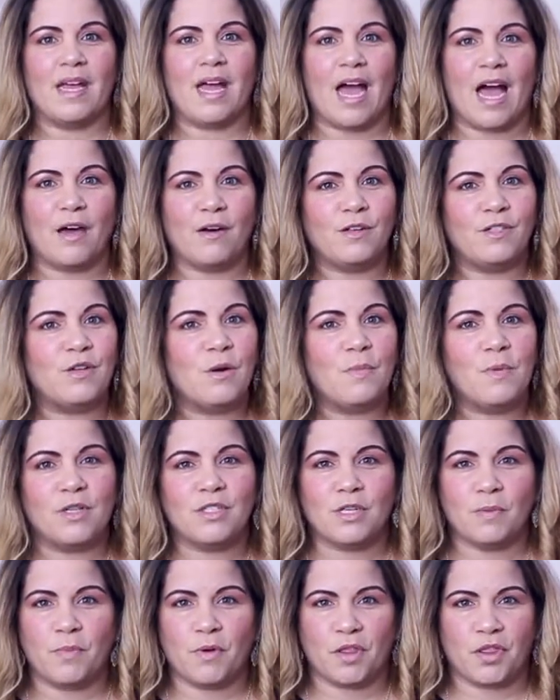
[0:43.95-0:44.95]
how to do
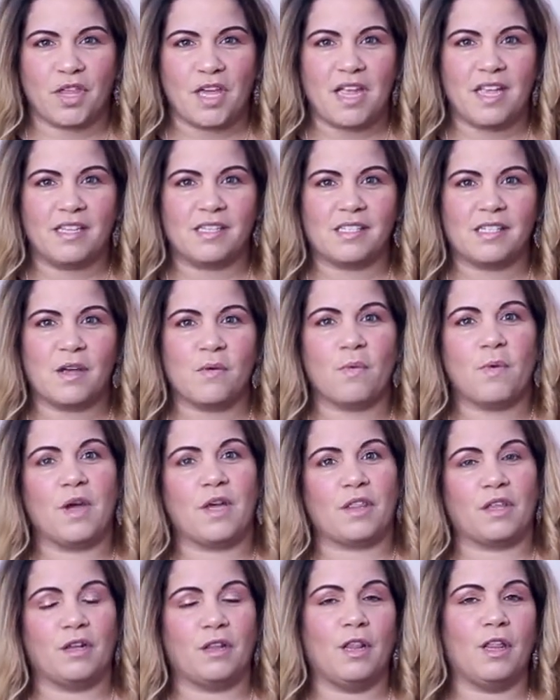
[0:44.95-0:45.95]
multiple things
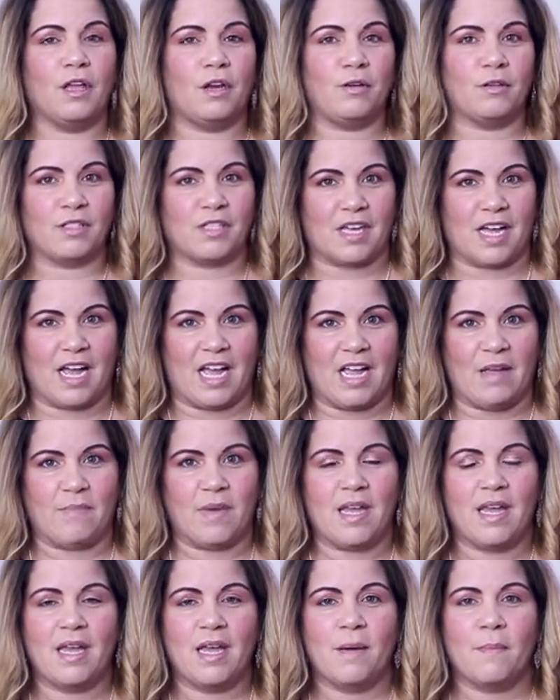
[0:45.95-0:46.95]
with little time.